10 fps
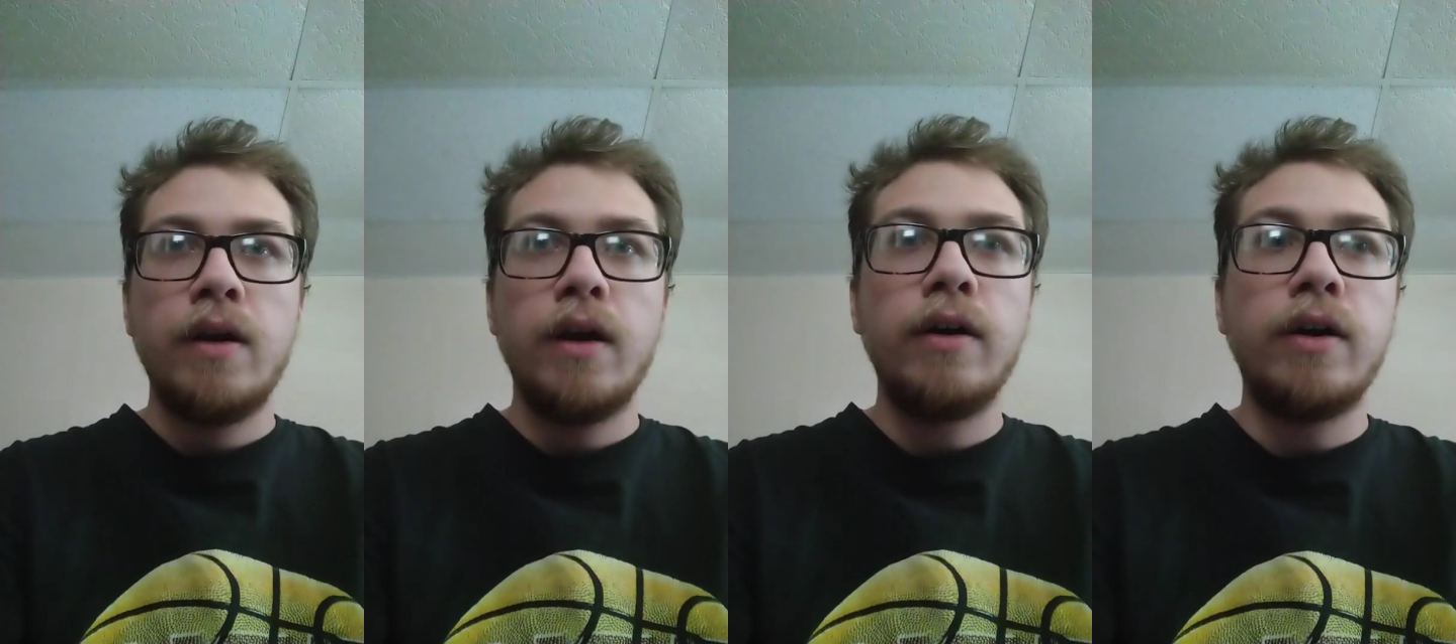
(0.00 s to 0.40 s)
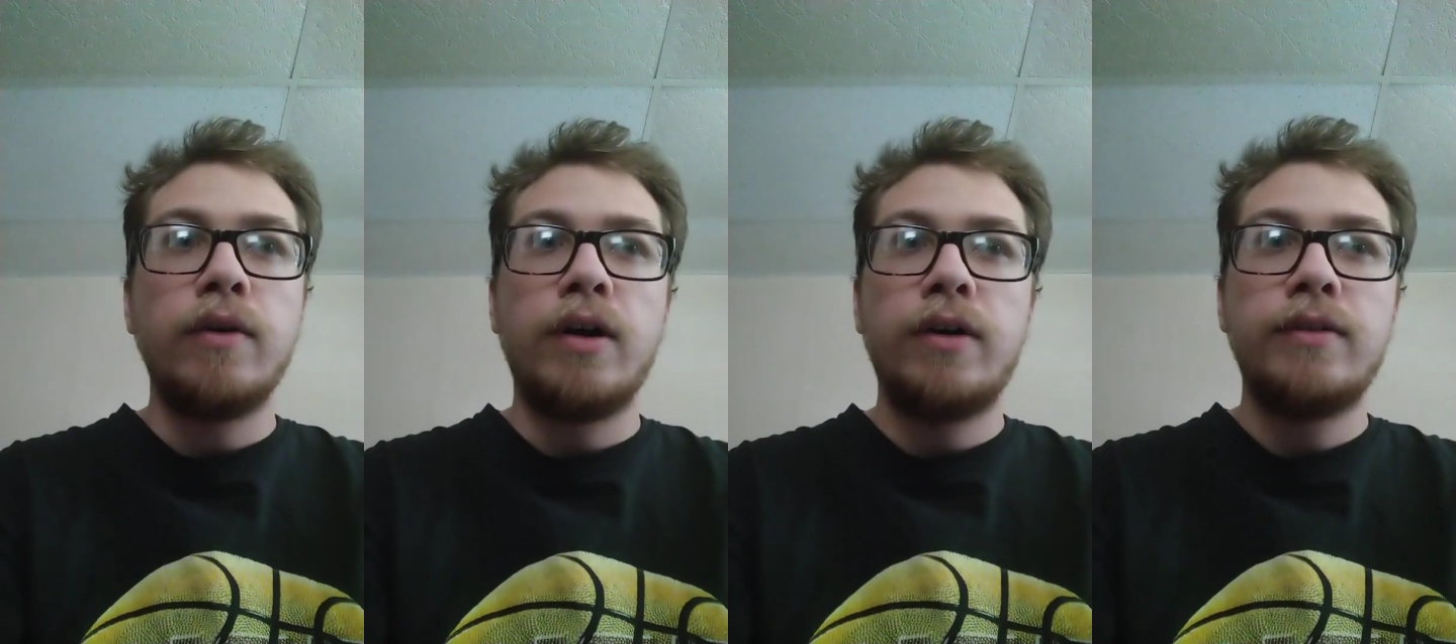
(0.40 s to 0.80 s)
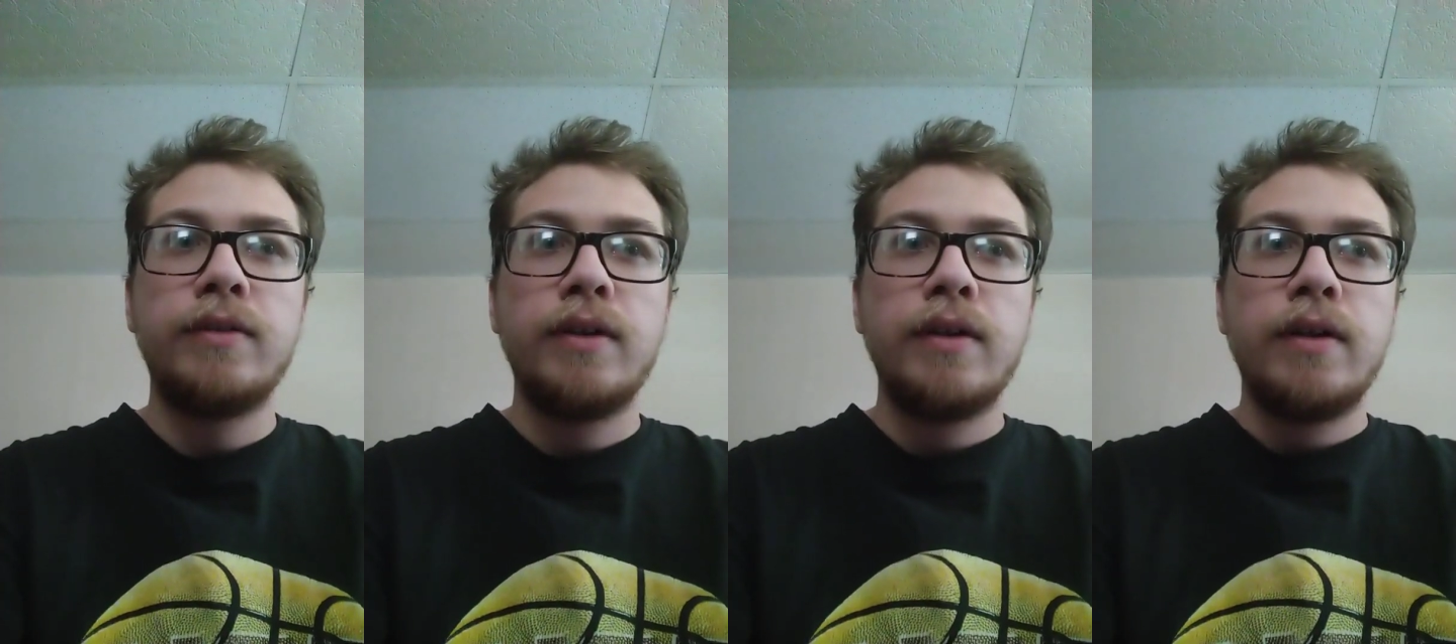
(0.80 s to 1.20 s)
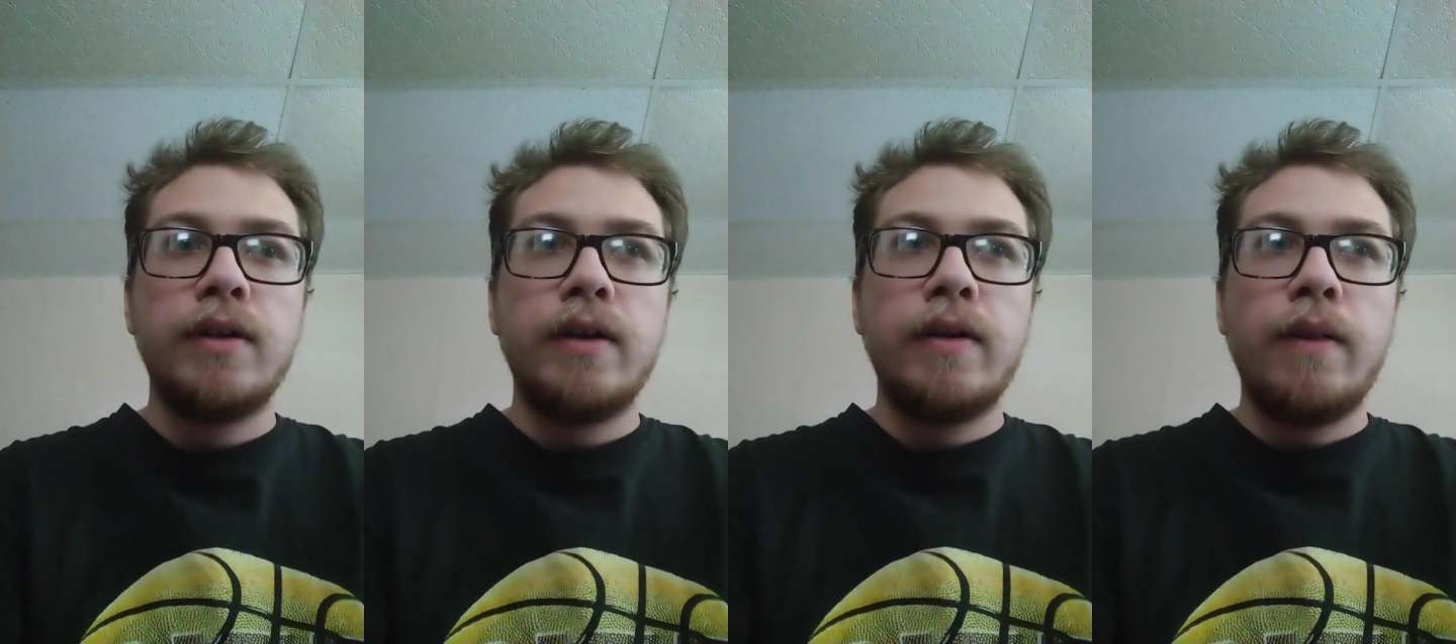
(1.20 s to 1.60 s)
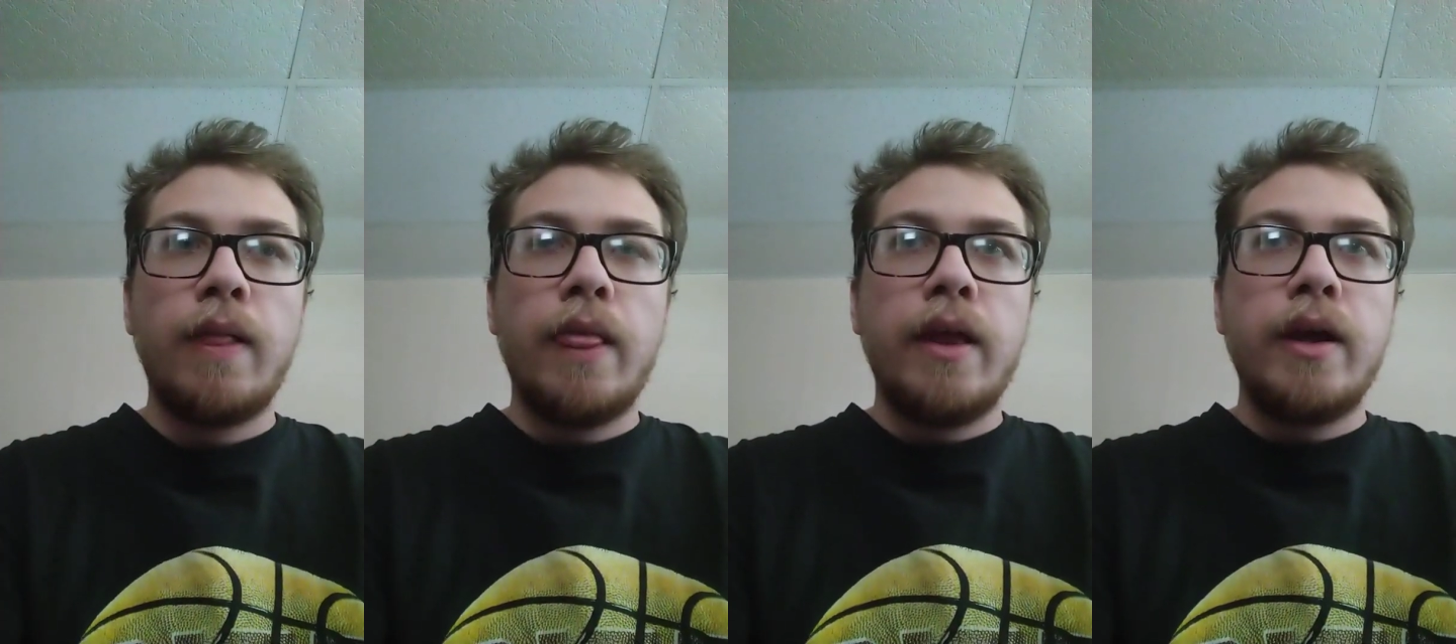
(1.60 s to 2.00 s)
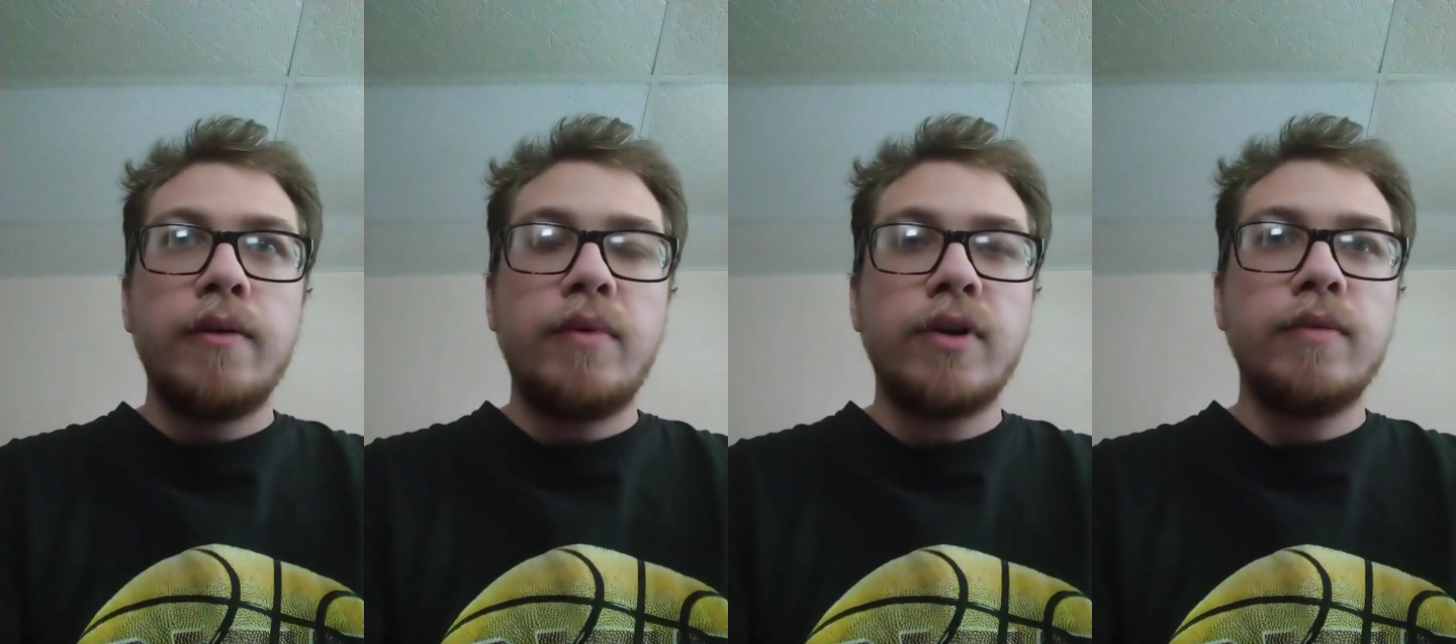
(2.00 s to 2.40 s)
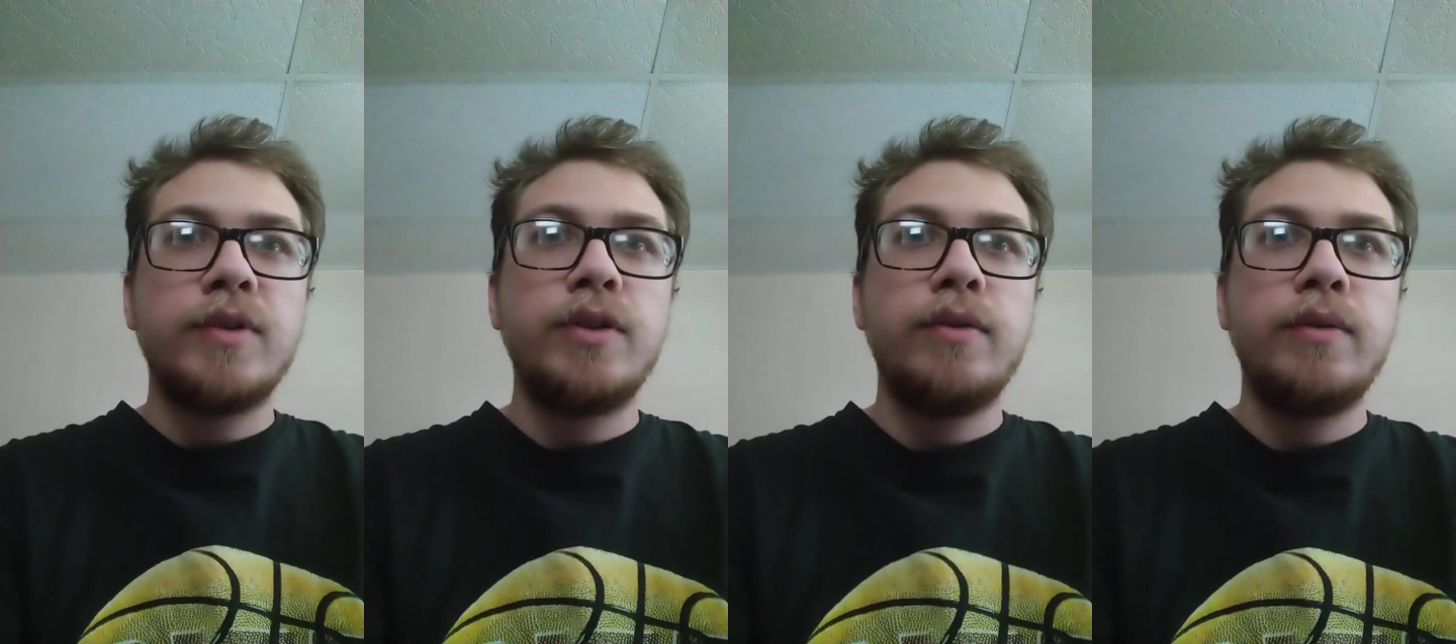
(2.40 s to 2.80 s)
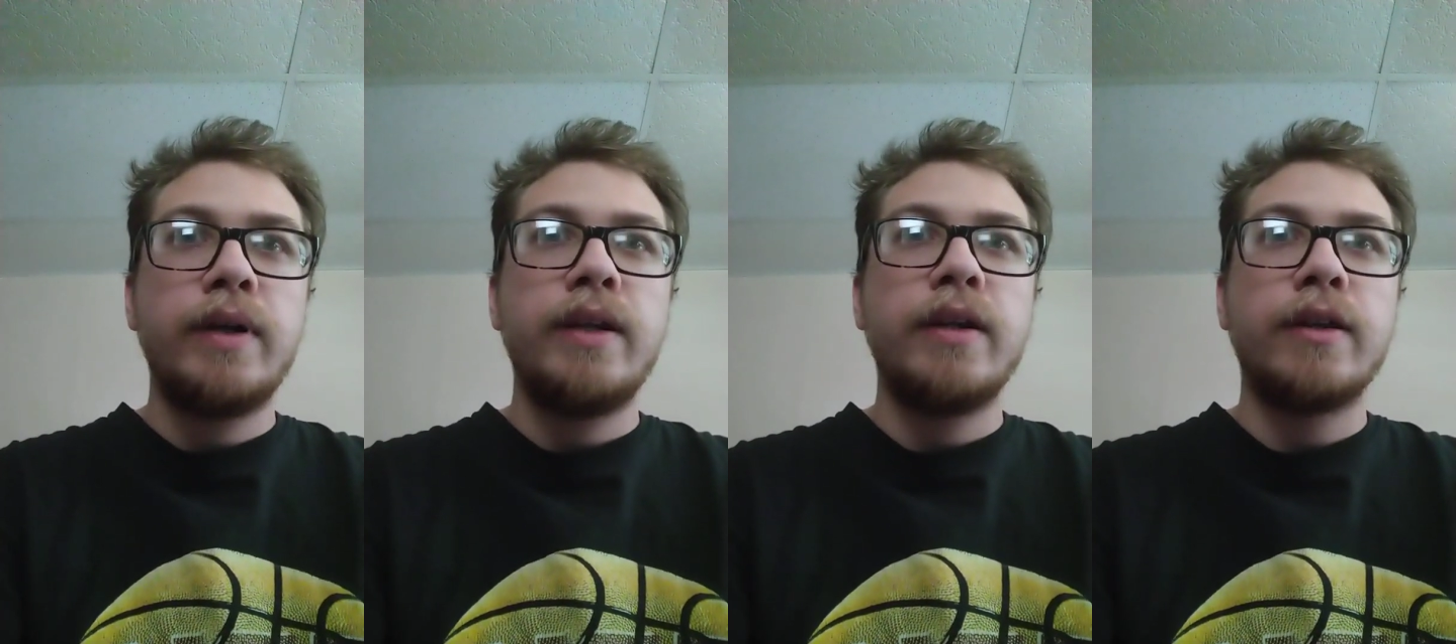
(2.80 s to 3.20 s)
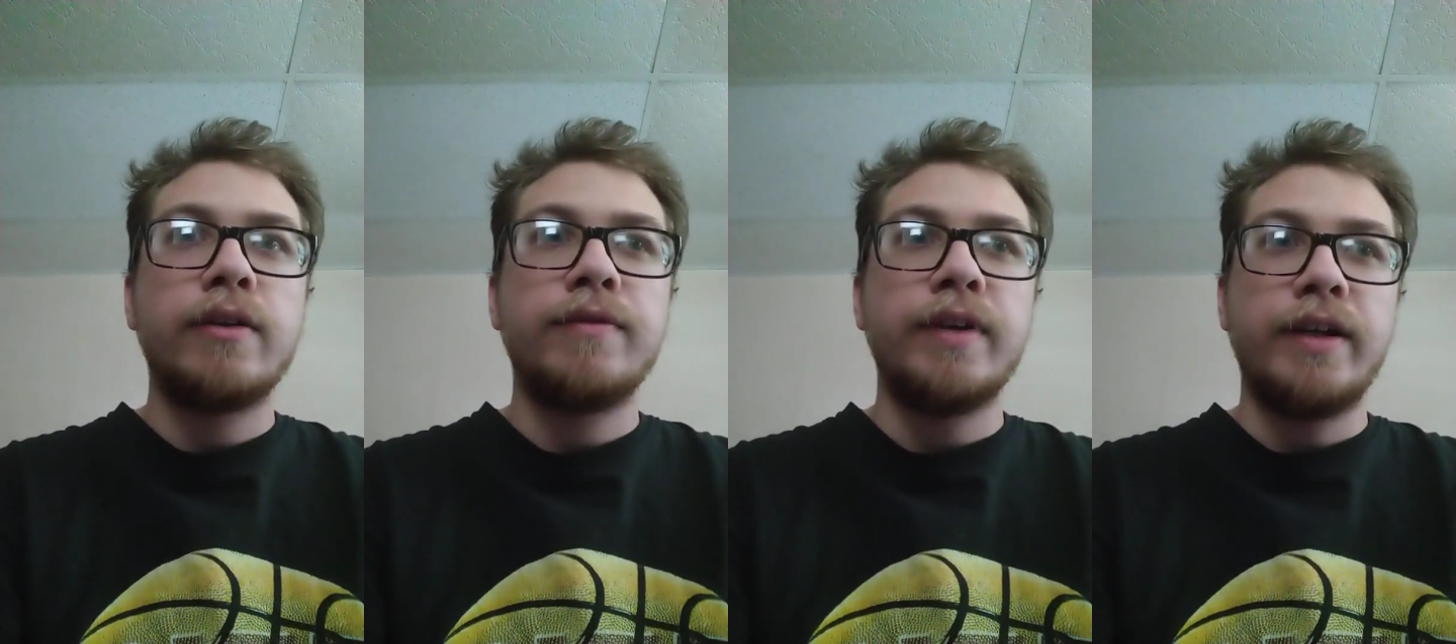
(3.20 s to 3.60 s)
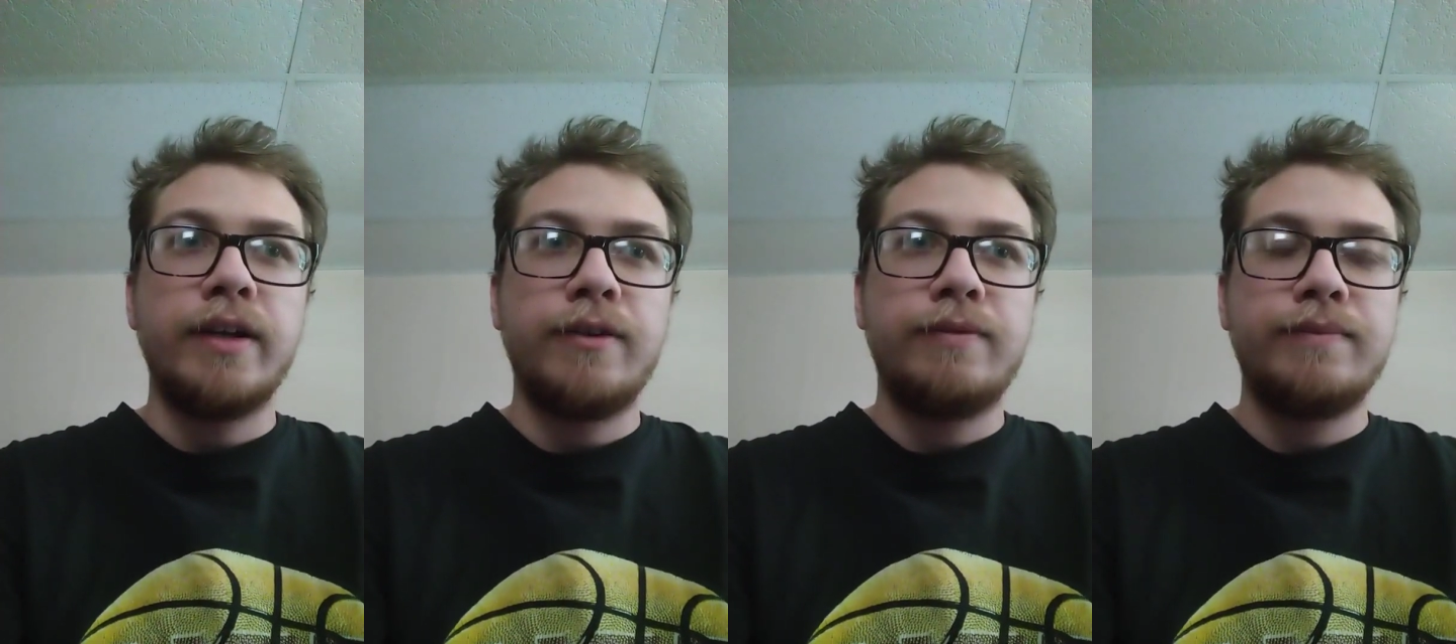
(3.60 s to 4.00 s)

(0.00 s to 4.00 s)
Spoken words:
Hello all, and welcome to another video.